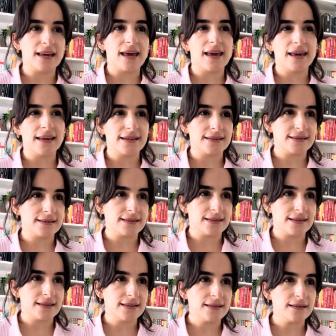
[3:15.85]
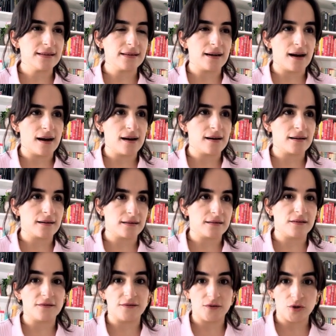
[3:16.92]
n are the
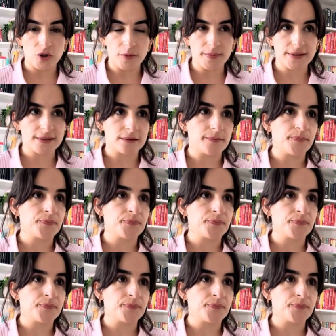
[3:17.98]
verbs,